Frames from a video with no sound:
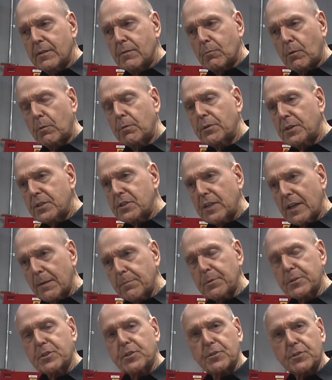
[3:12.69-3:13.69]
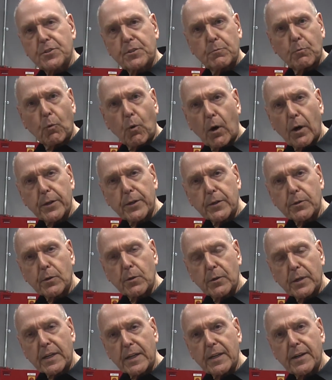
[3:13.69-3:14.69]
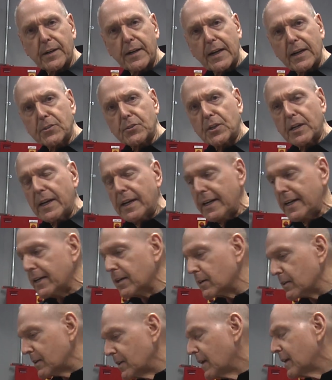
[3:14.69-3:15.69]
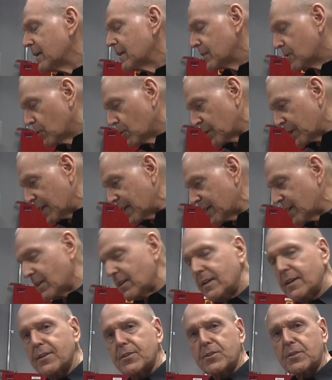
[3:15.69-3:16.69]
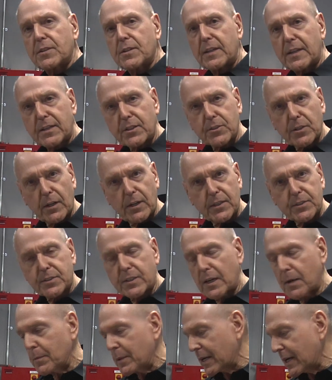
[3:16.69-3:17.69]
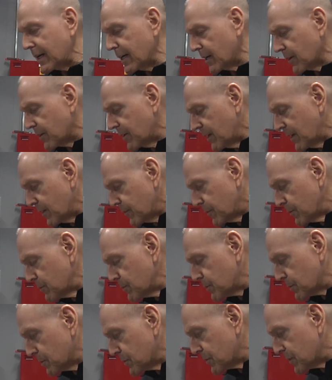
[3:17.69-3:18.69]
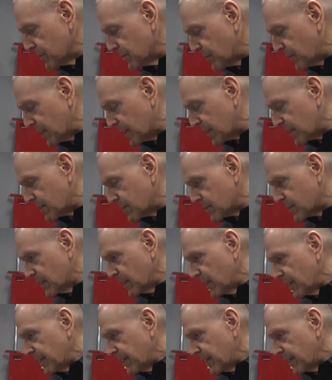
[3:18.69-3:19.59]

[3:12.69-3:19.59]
What were the temperatures, the water going in and out, the air going into the engine, the exhaust coming out, those sorts of things.